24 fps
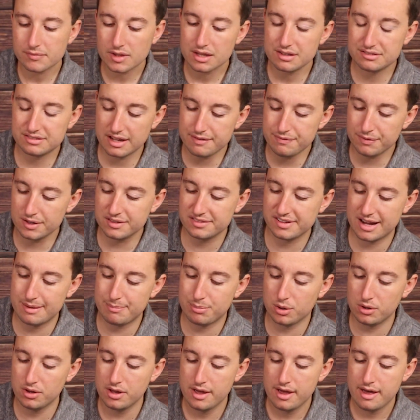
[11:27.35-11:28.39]
Say, for
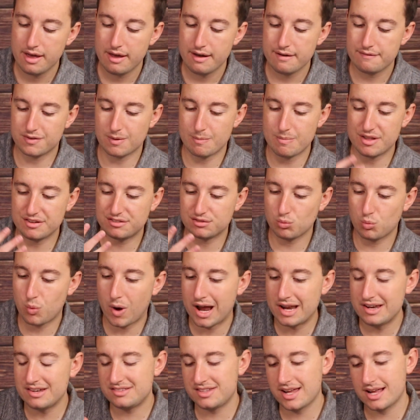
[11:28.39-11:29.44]
example, from this
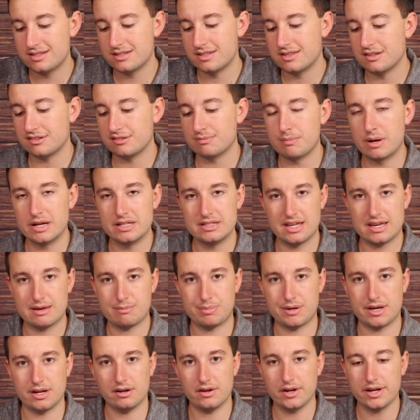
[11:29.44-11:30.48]
Wednesday to this Monday
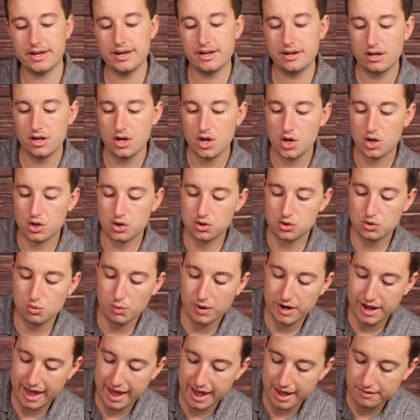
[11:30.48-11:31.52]
period, you
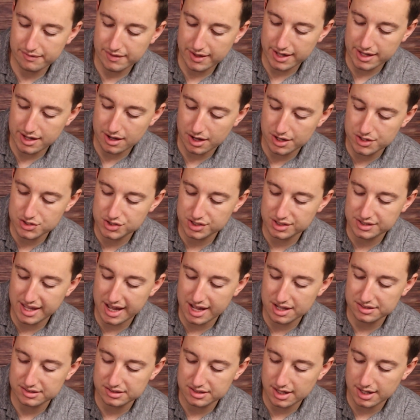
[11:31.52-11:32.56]
want to have a
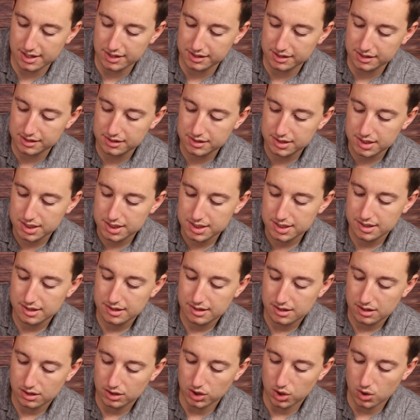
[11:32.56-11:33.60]
$100,000
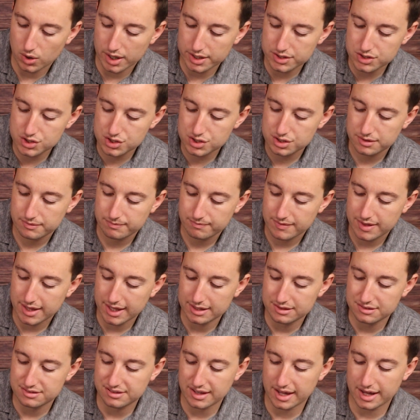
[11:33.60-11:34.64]
launch
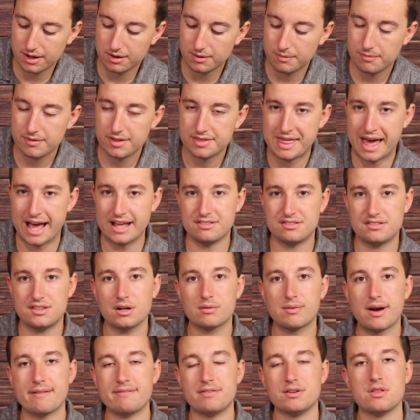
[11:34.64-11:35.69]
and sale. That's the
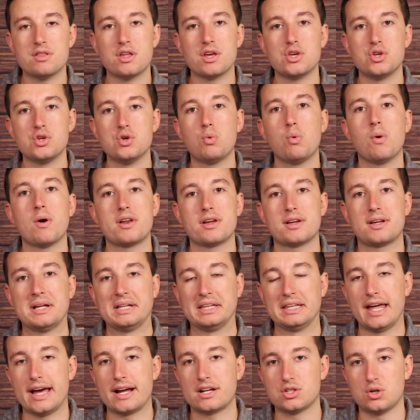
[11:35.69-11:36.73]
revenue that you want to
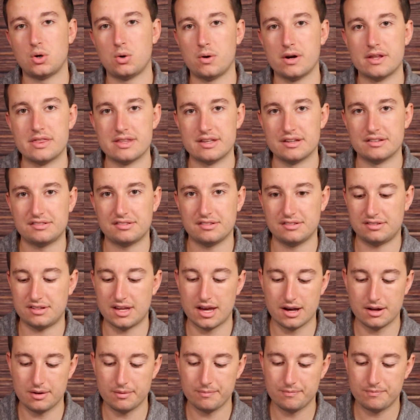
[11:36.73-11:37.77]
collect on this
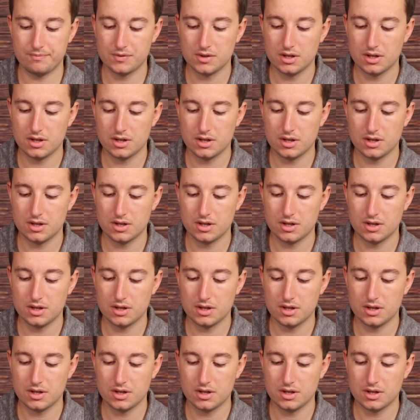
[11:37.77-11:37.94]
sale.